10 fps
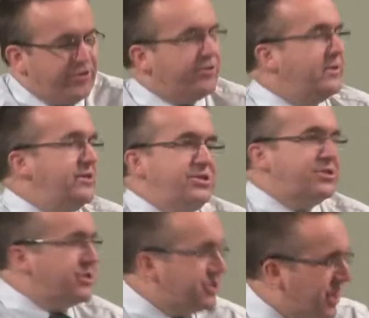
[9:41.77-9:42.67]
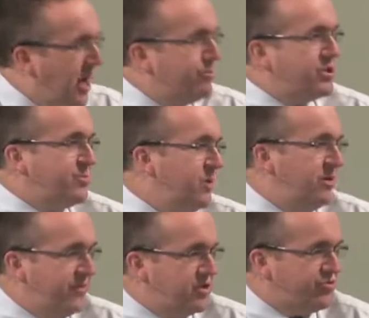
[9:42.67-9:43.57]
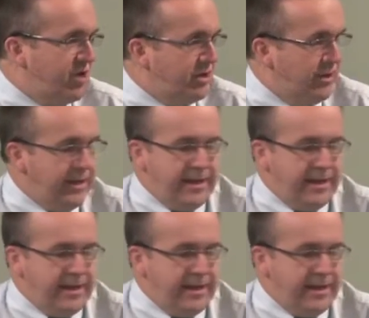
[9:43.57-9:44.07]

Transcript: religious establishment of Israel